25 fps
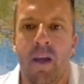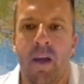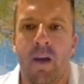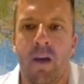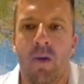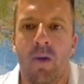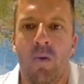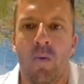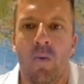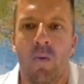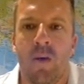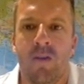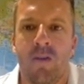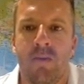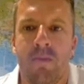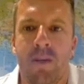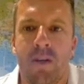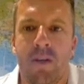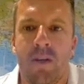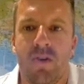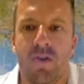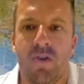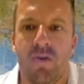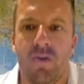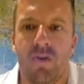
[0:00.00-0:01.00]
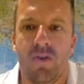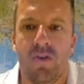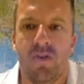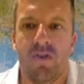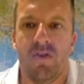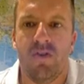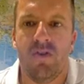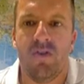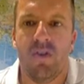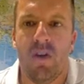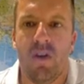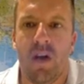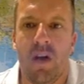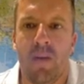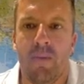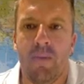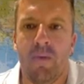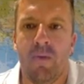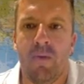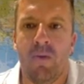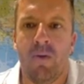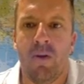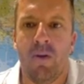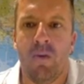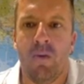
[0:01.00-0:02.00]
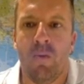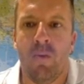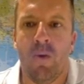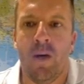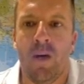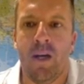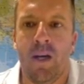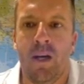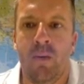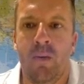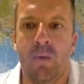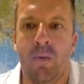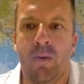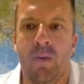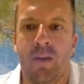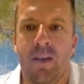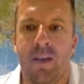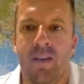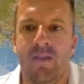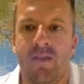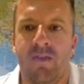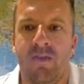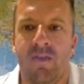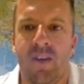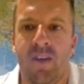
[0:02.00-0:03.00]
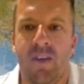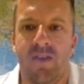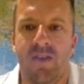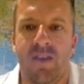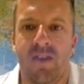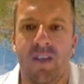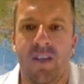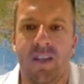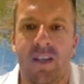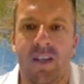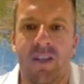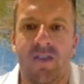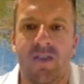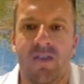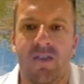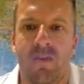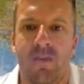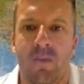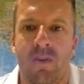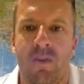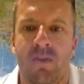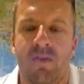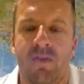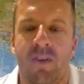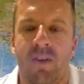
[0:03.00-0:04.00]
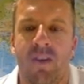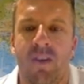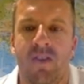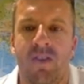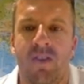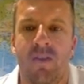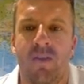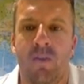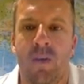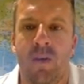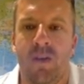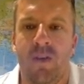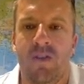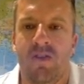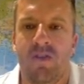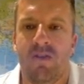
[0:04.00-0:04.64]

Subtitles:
and always make sure it's up the right way with east facing east and west facing west.